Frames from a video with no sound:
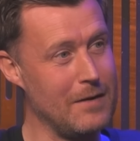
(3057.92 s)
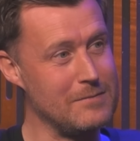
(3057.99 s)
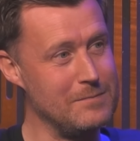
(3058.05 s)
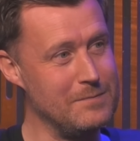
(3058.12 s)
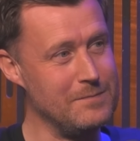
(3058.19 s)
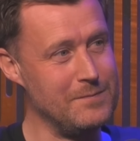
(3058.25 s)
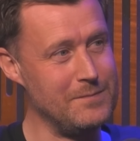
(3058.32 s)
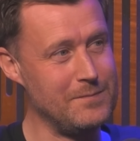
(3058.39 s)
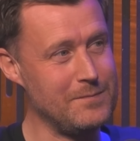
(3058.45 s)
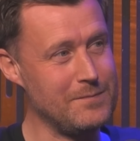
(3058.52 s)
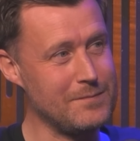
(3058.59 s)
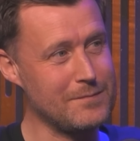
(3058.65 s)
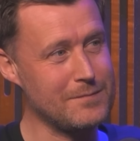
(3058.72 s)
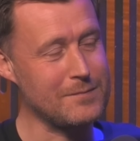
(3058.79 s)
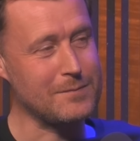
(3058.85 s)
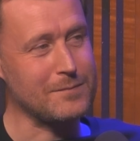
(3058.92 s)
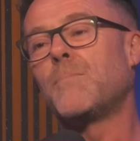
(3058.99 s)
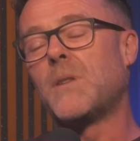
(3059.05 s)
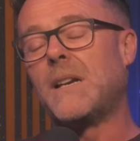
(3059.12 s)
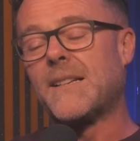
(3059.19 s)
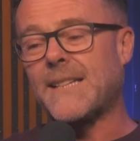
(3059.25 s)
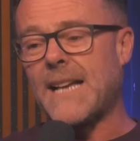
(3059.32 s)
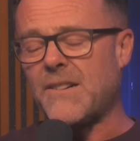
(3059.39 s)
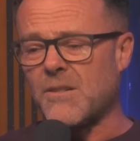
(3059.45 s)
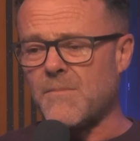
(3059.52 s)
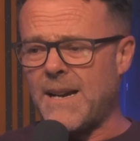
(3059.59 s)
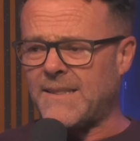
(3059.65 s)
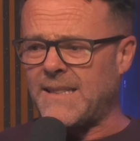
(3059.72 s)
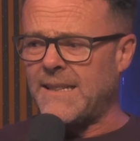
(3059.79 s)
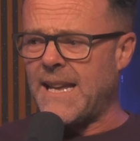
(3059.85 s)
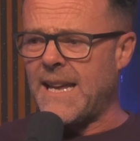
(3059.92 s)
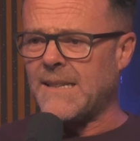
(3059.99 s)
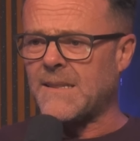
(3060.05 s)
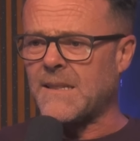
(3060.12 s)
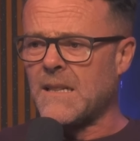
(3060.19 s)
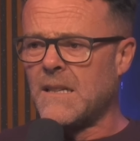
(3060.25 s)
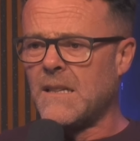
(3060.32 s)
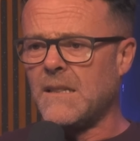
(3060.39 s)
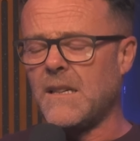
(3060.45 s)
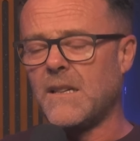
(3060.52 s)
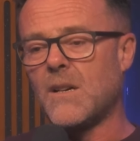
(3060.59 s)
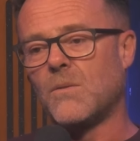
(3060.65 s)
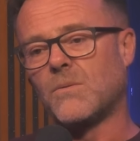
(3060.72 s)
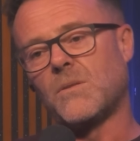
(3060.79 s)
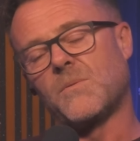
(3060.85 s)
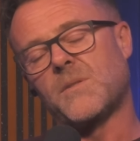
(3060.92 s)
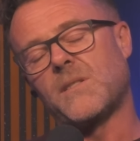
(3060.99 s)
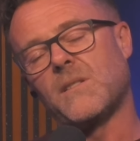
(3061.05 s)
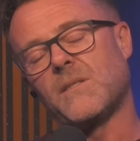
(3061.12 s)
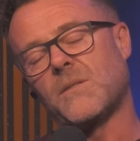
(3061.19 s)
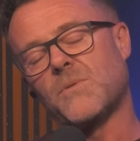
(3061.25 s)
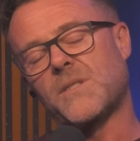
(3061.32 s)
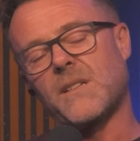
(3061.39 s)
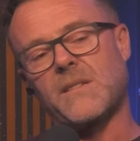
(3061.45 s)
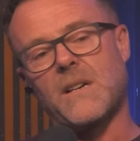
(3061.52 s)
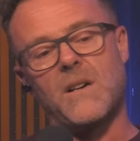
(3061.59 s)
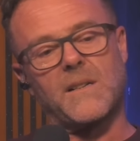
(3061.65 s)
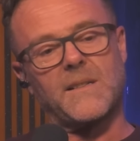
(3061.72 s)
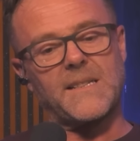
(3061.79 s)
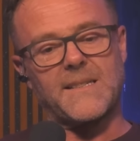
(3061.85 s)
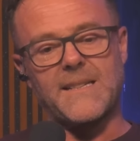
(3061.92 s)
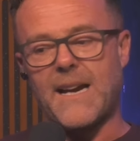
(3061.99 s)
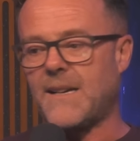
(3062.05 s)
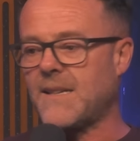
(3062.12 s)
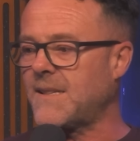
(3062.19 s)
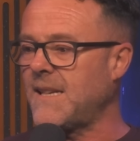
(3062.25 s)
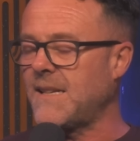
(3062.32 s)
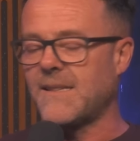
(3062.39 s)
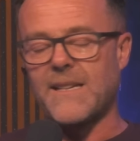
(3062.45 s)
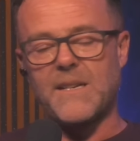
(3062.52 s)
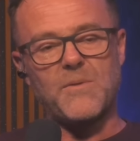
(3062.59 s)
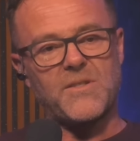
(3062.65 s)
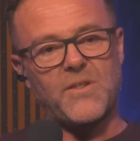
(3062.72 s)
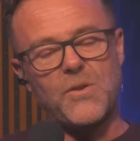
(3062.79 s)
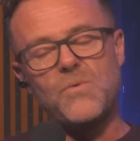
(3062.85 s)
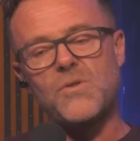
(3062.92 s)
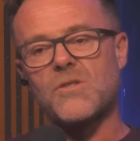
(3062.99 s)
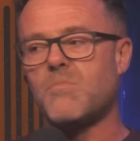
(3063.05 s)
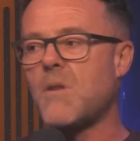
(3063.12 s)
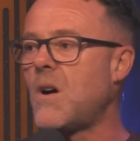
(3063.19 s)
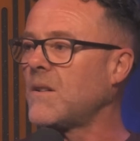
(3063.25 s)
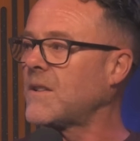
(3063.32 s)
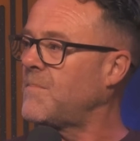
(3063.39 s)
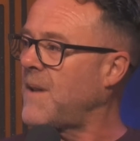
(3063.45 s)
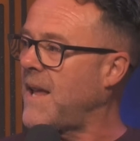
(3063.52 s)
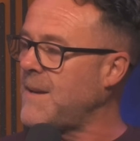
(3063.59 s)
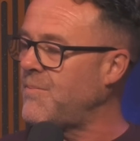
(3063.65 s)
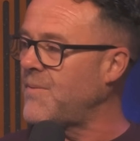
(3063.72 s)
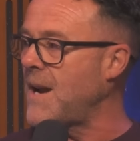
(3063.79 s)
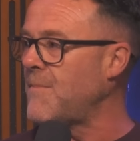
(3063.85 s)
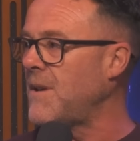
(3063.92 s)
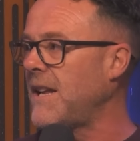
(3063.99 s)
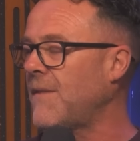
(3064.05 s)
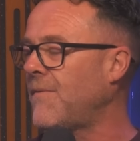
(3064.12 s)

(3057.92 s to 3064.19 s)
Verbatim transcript: Anyway, uh, but Lisandro Martinez. You know, there was the there was the talk at the start of the season that he was too small to play Premier League,